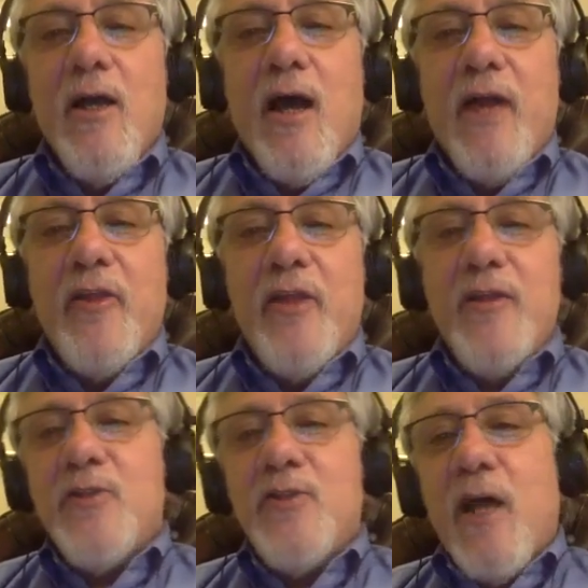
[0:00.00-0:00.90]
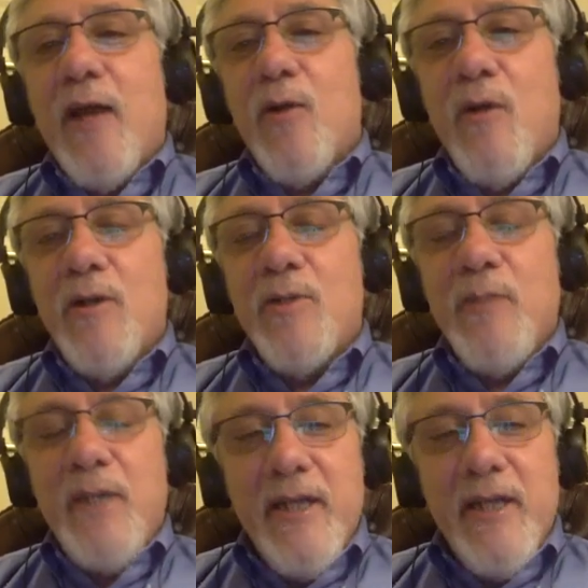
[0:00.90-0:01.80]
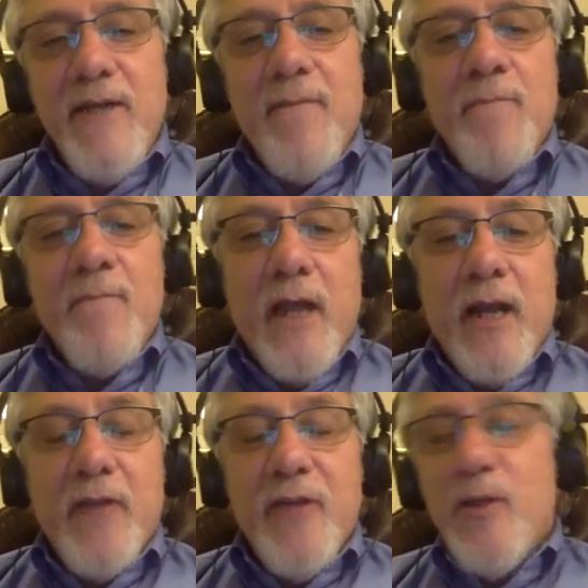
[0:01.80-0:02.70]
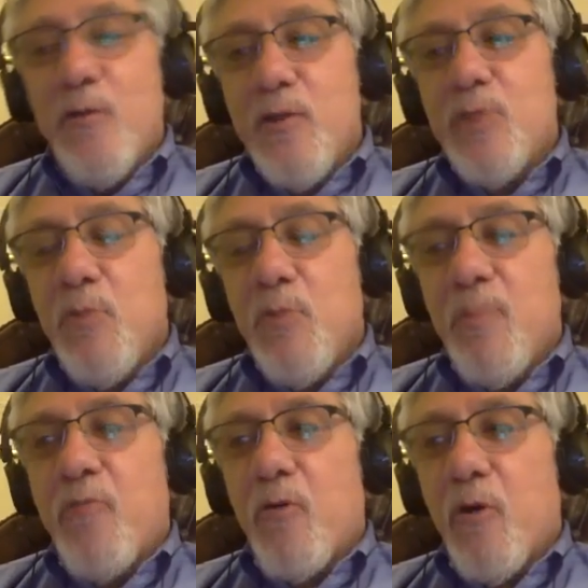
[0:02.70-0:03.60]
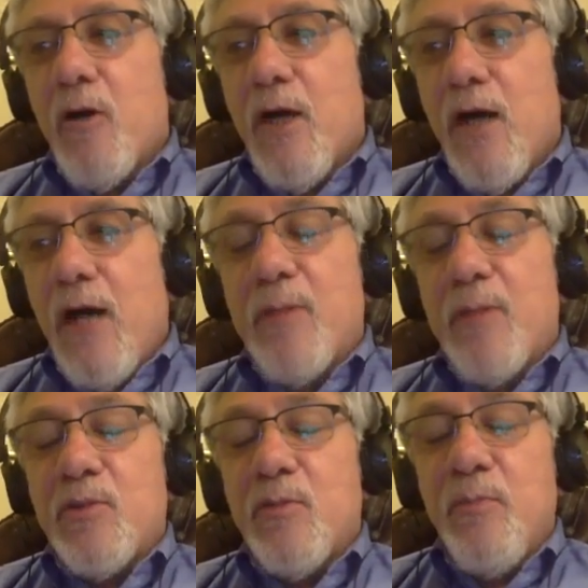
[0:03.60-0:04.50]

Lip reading: I think this dialogue is beginning, and I think there is room for optimism.